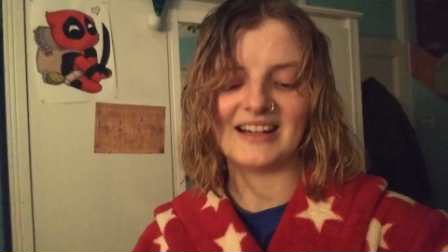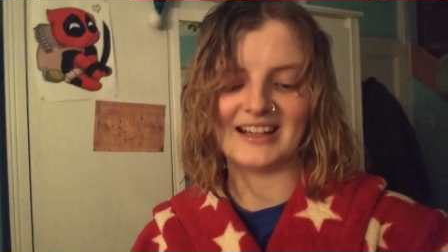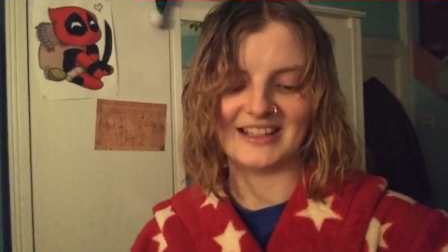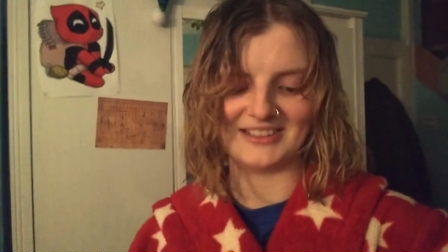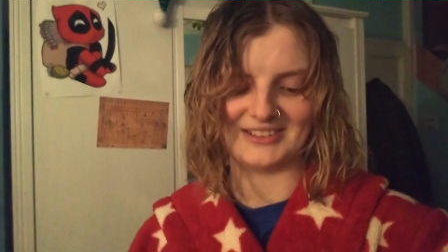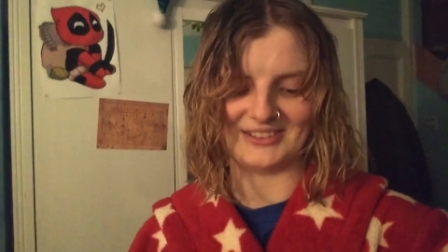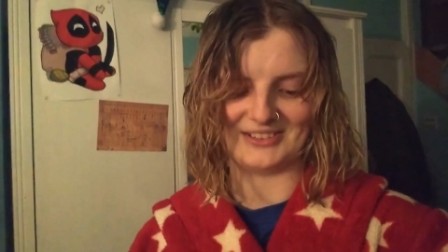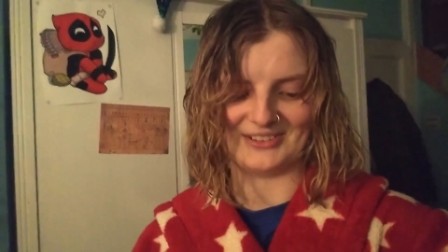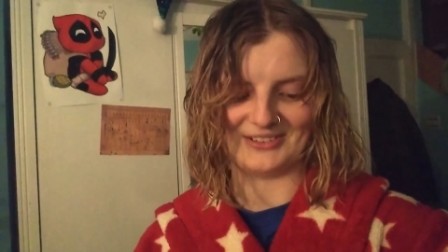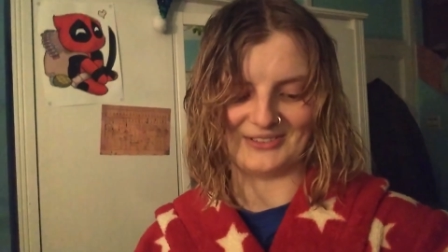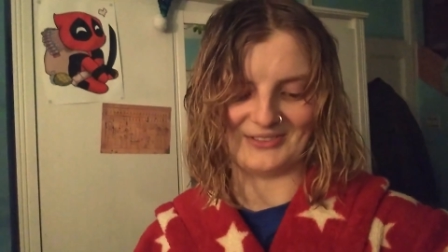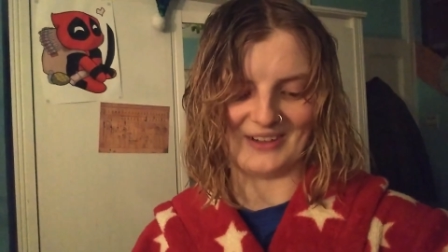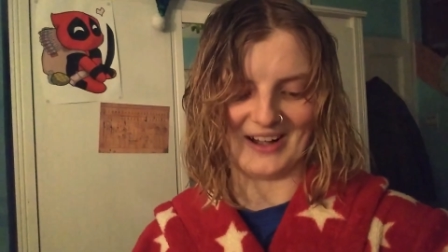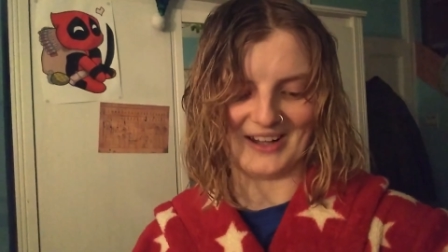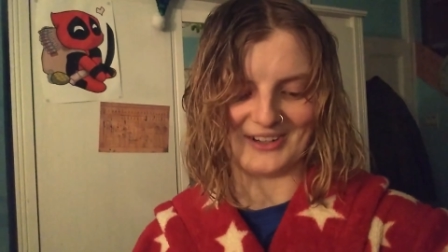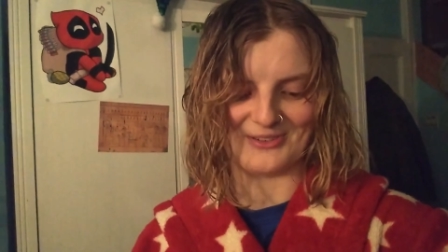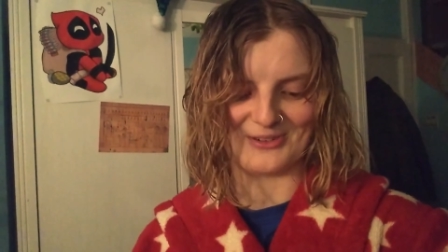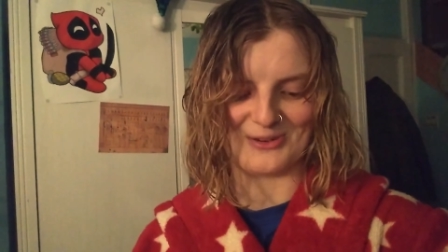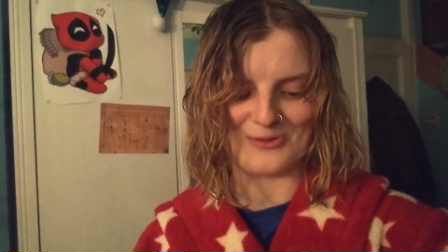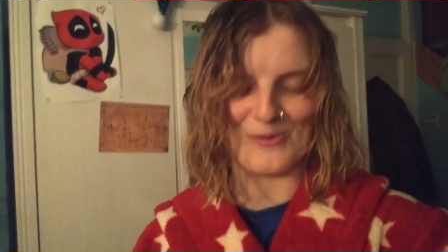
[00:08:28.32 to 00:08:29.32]
I don't know.
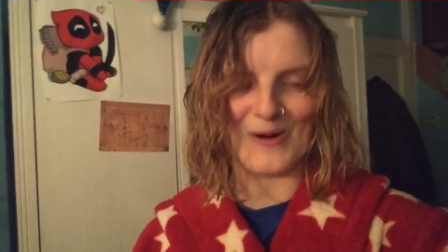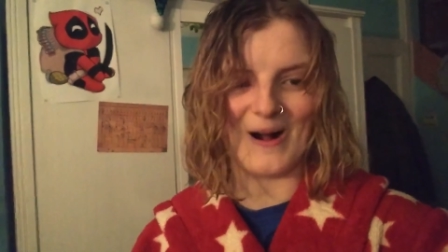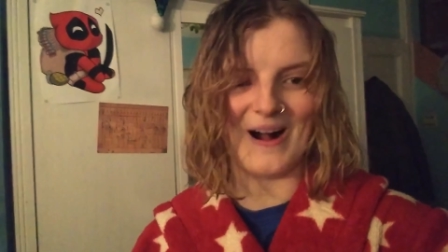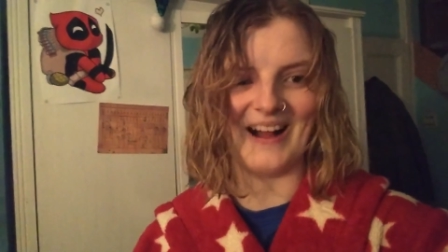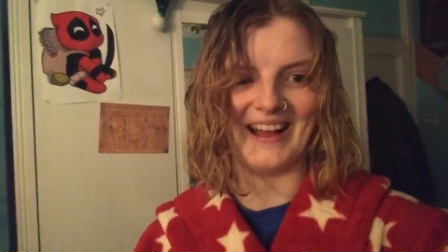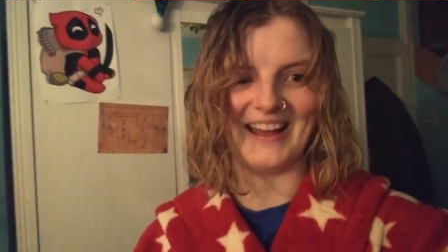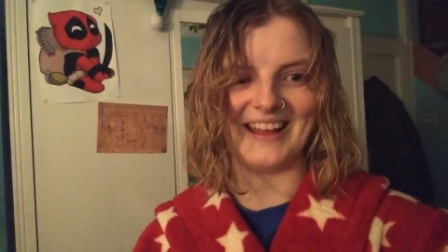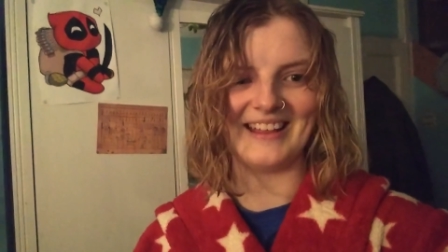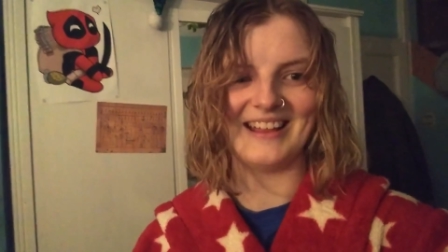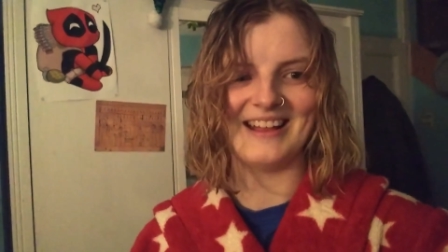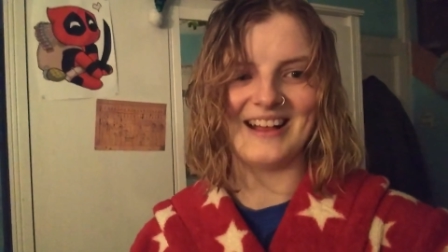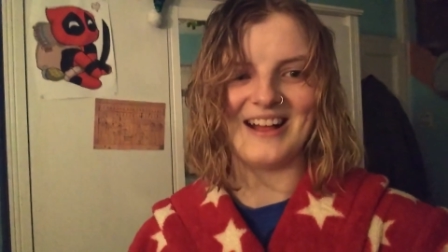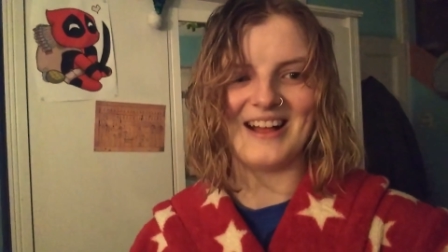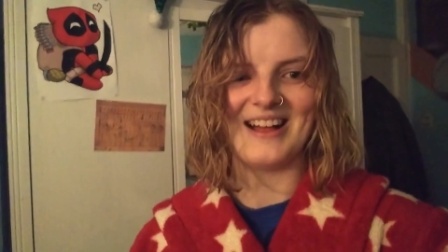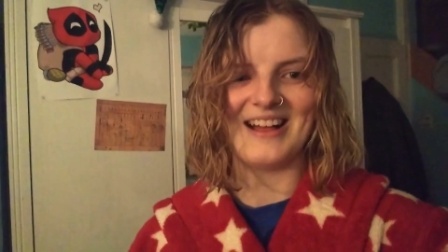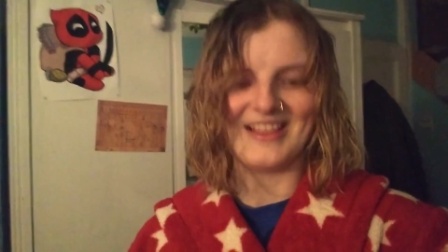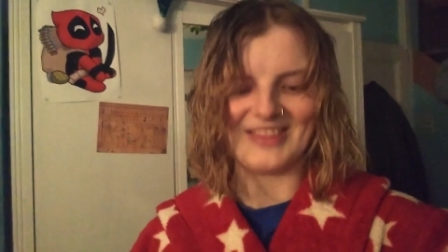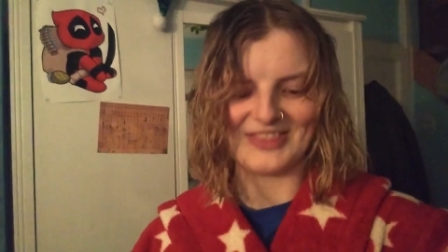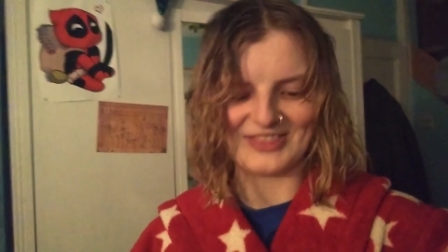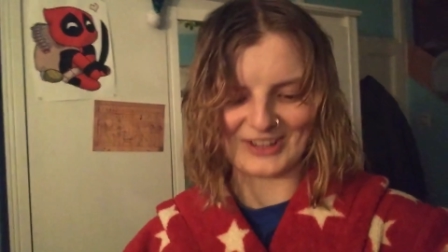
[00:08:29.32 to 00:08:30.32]
I don't know why
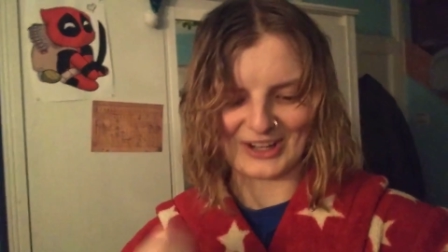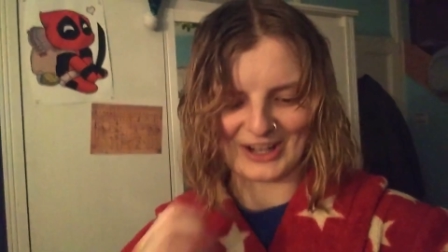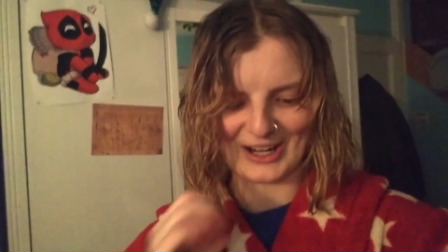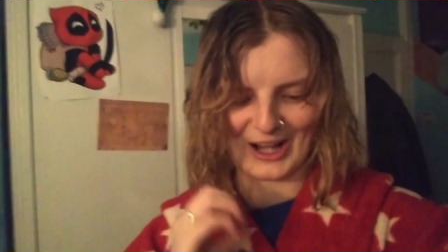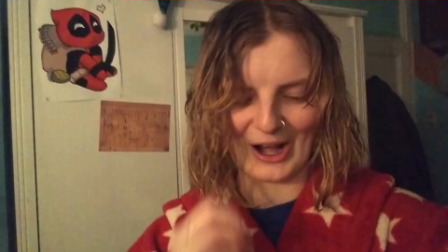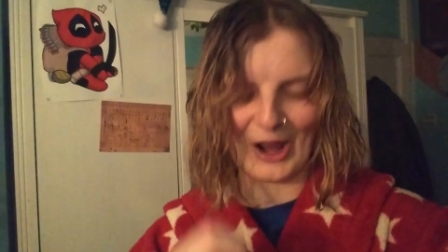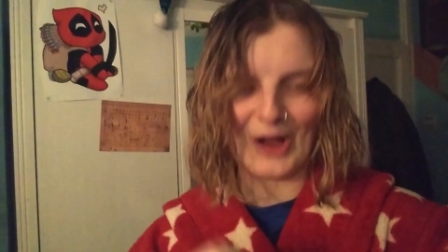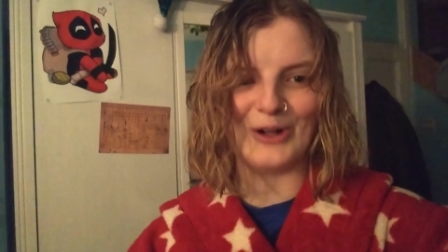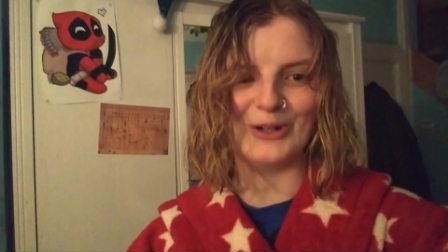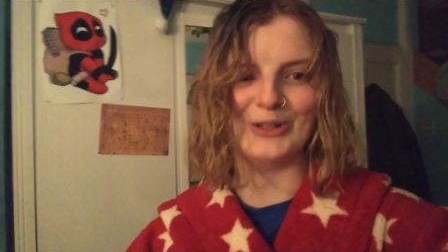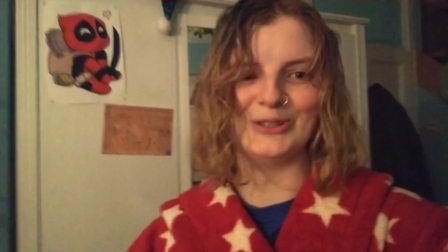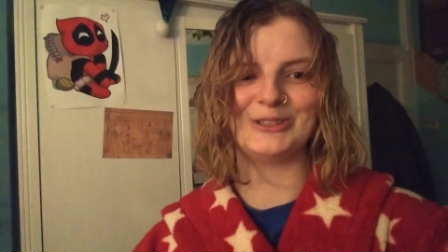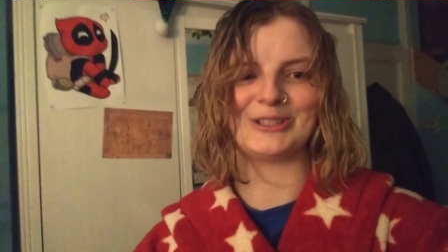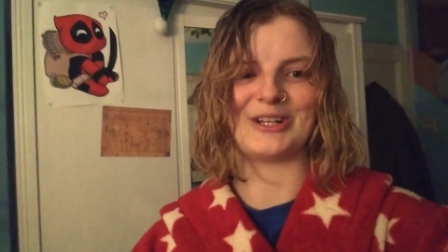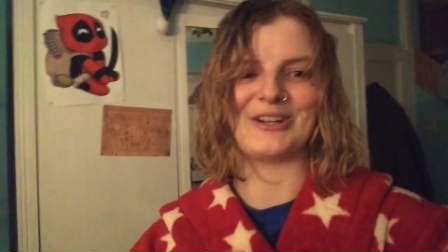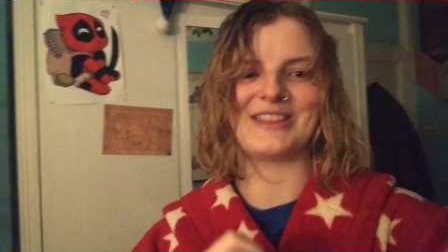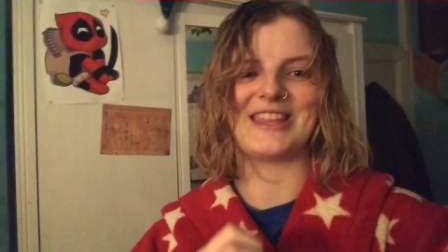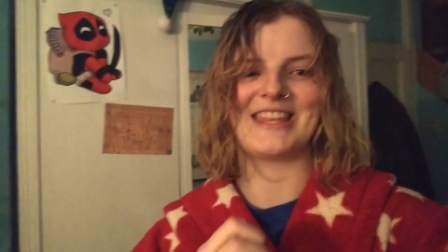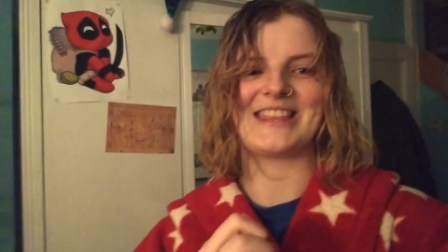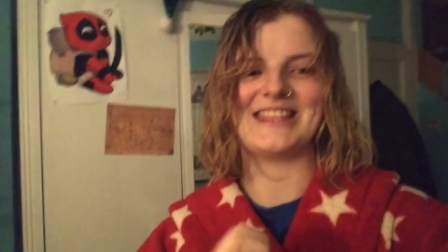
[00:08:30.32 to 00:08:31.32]
the clothes
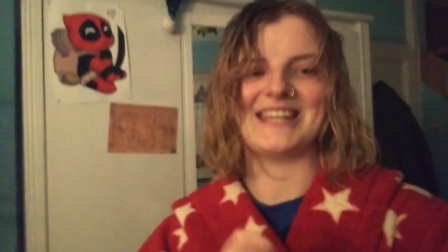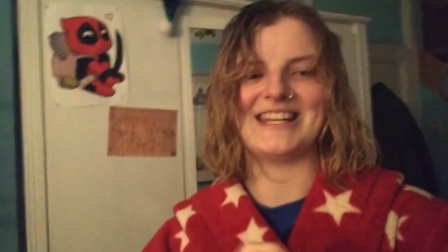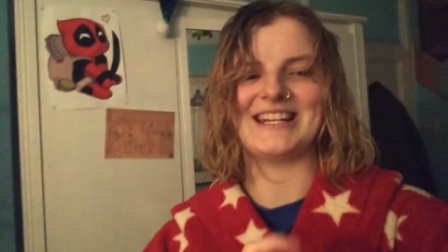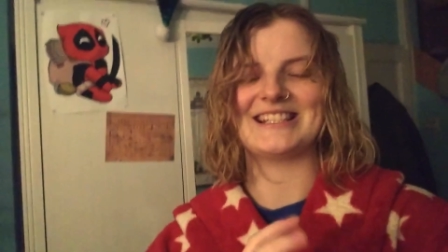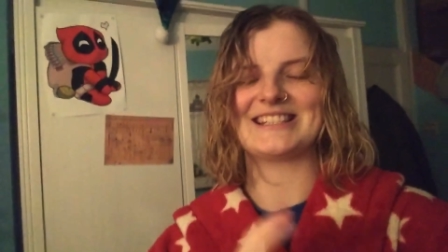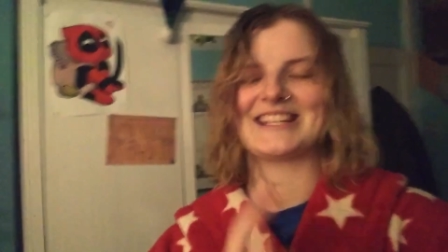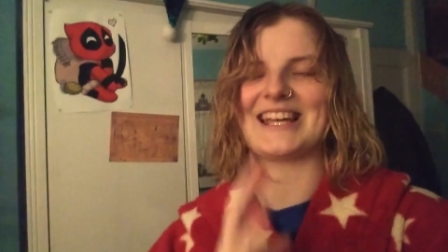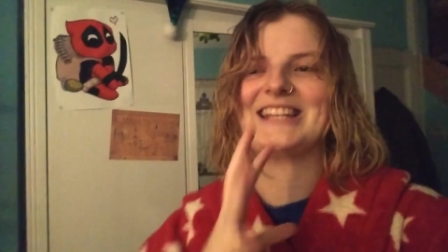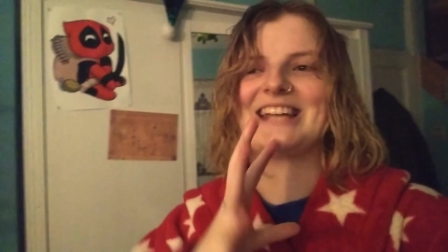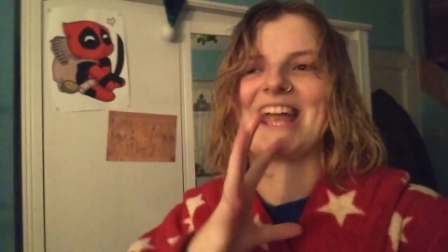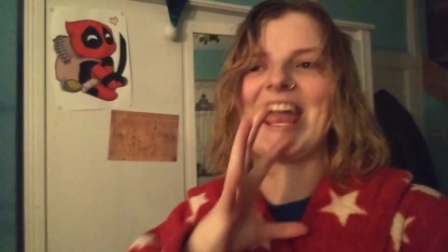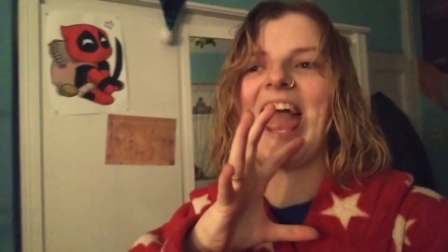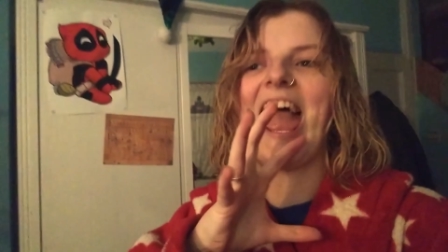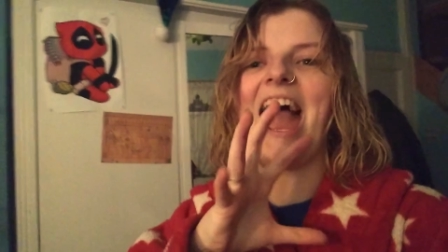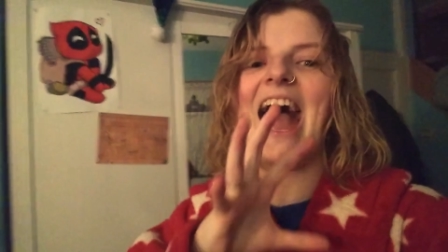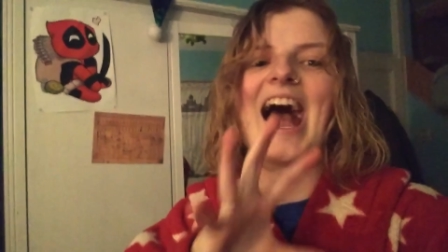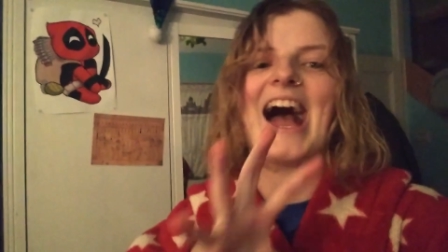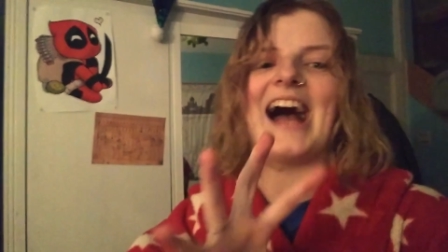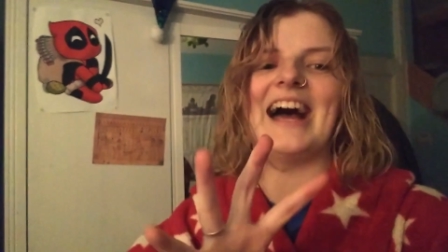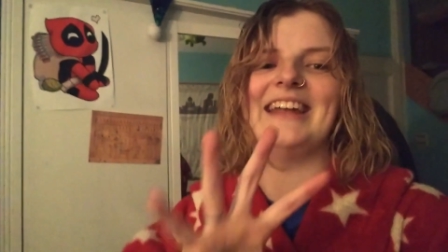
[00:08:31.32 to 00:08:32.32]
are the things I
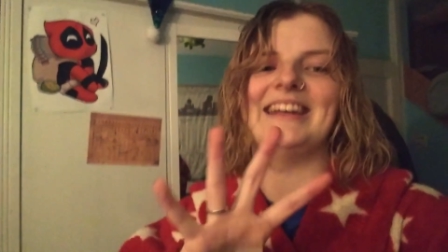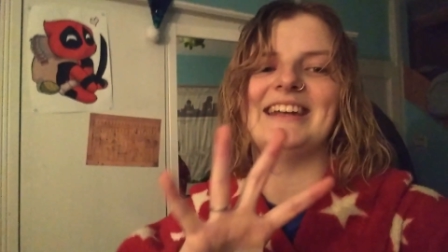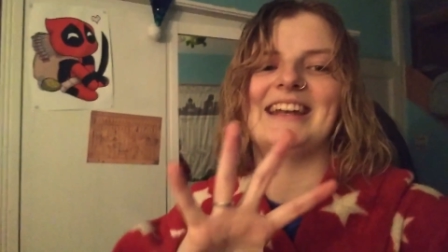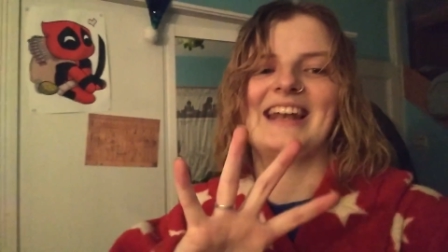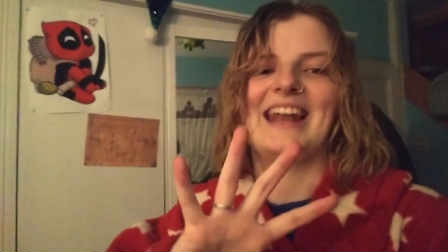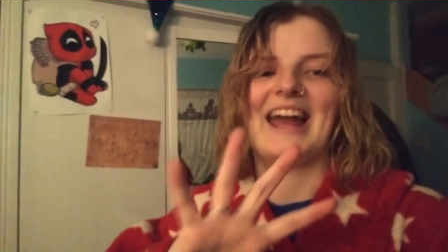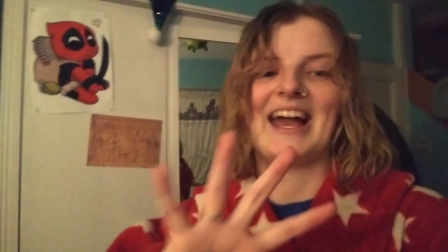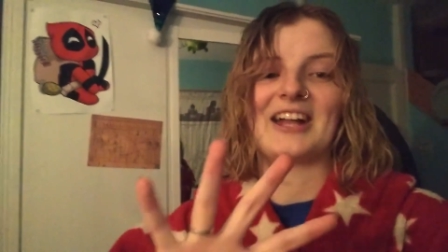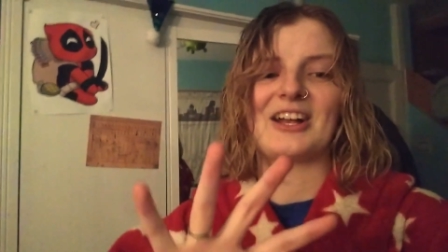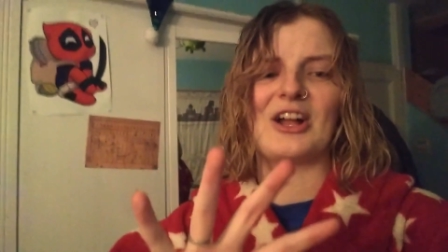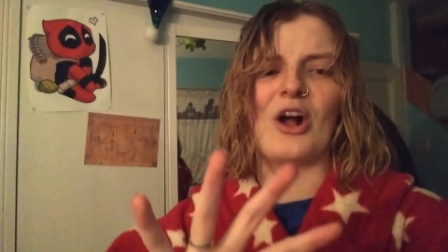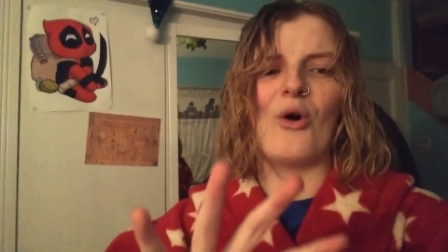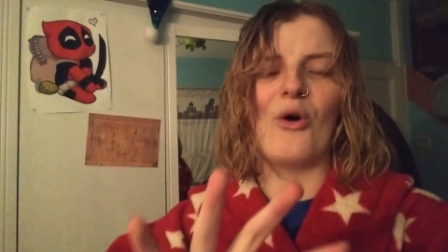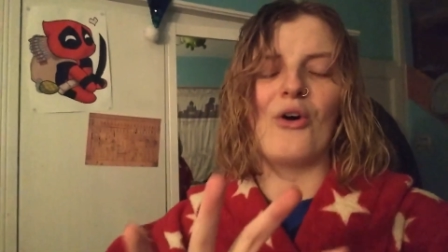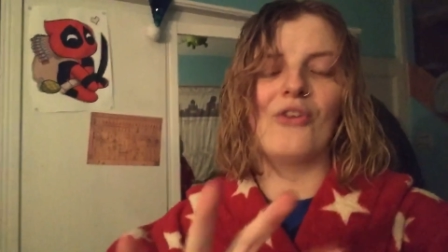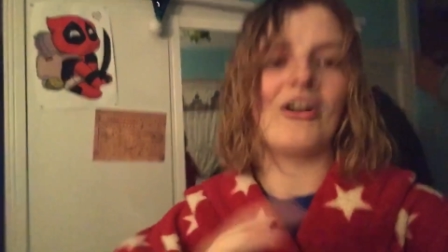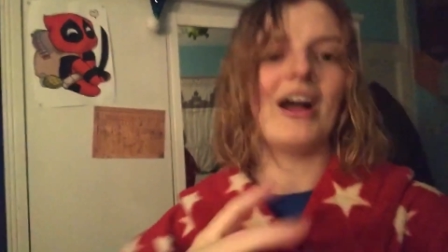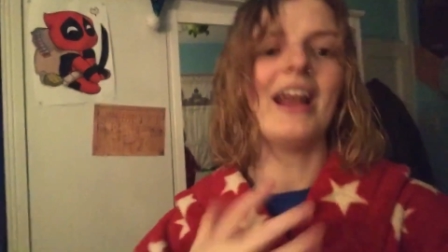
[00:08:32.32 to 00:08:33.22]
can't let go of.